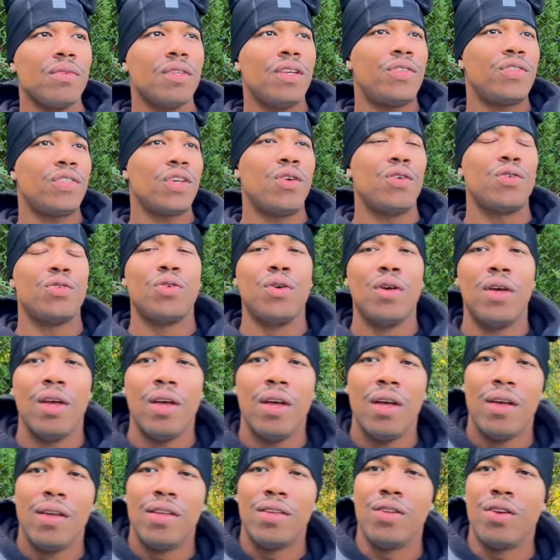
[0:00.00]
So,
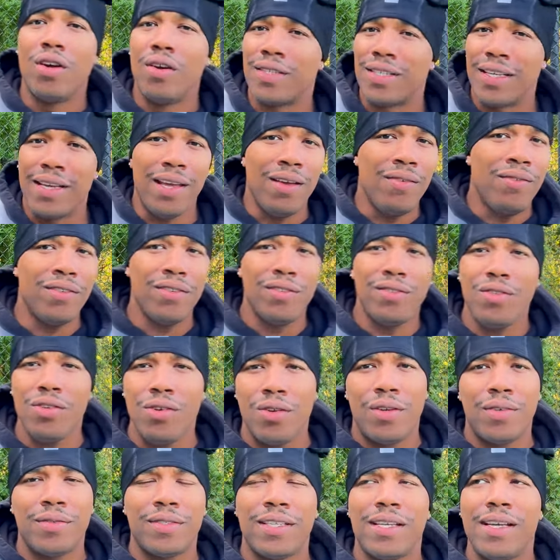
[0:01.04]
you know, it's even, you
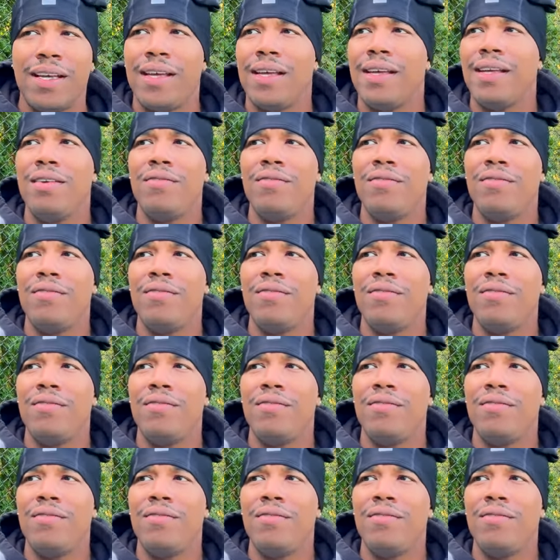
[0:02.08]
know what I'm saying?